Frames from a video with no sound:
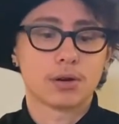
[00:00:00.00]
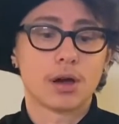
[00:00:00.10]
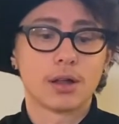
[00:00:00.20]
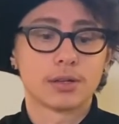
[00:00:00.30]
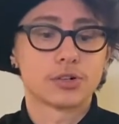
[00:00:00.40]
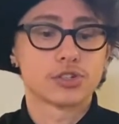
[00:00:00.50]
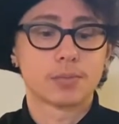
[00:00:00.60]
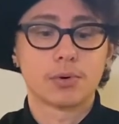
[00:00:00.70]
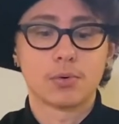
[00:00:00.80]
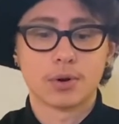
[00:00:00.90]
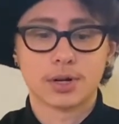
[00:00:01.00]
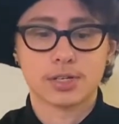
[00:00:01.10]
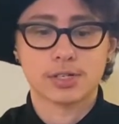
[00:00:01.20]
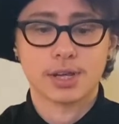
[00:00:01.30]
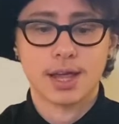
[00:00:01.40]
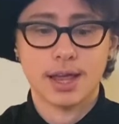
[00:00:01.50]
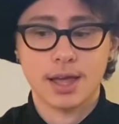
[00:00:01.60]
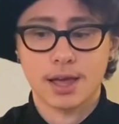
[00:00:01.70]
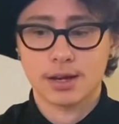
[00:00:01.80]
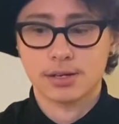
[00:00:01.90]
knowledge, support,
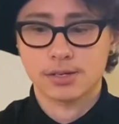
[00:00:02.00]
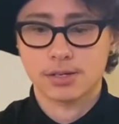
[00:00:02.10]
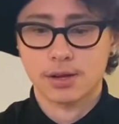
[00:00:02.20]
and